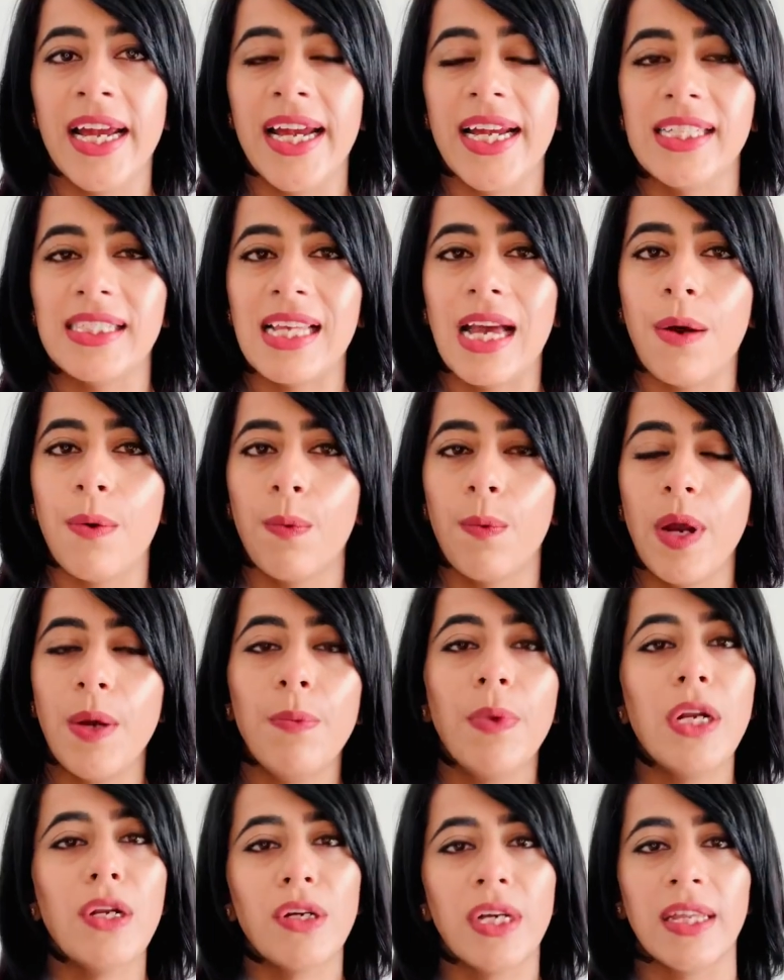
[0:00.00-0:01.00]
is that when
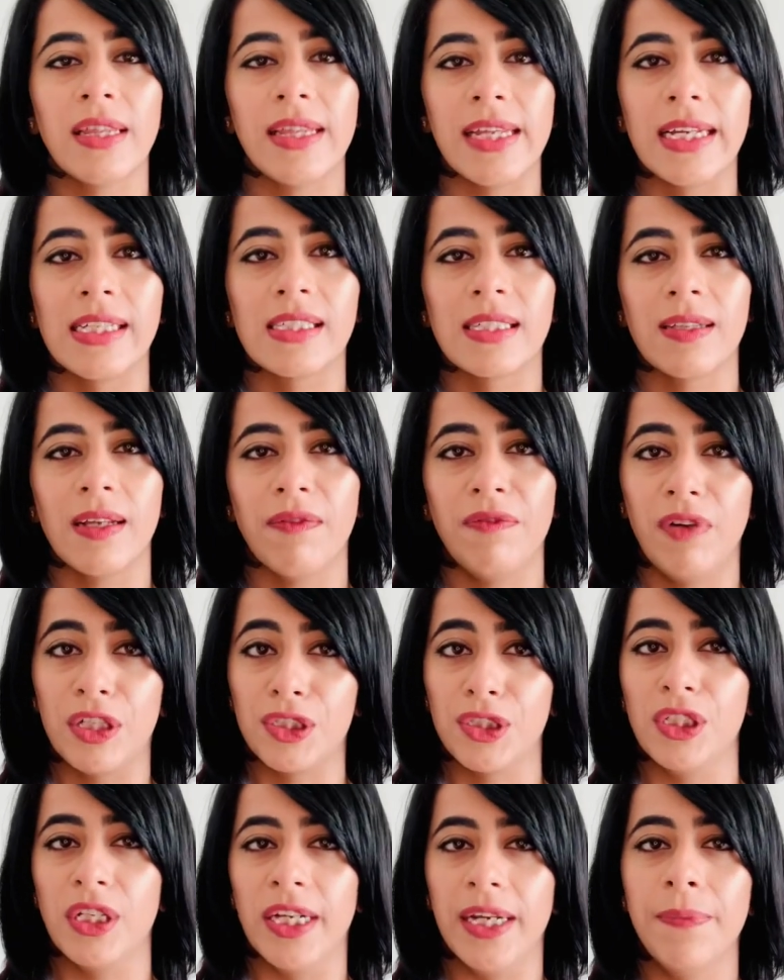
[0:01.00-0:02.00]
we look at things
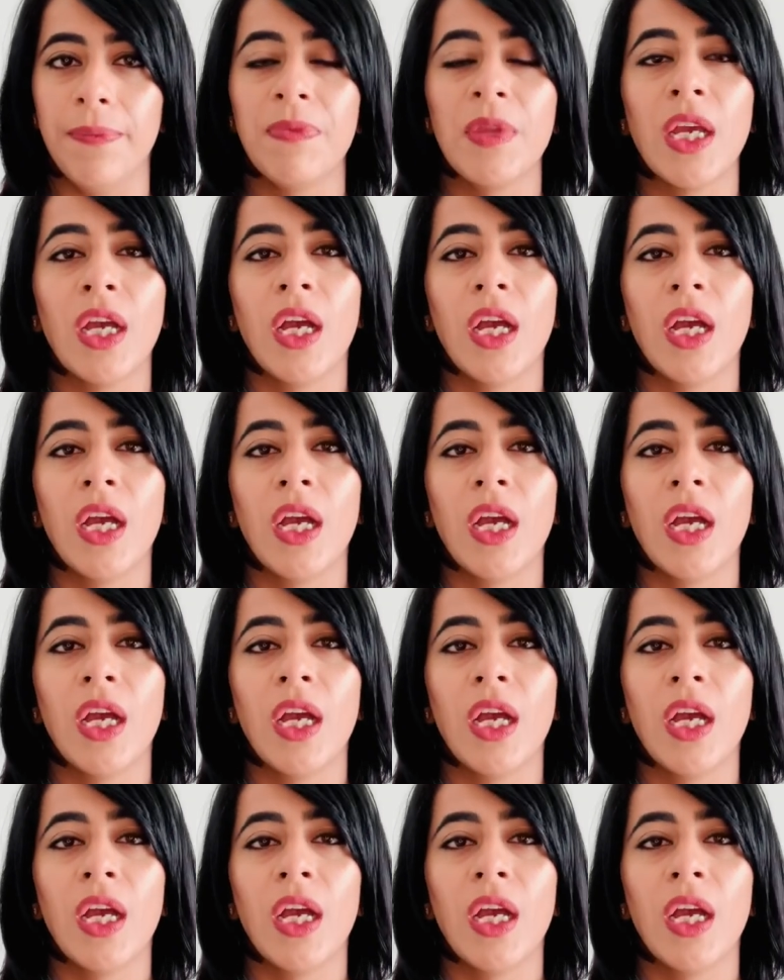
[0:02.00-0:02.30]
functionally,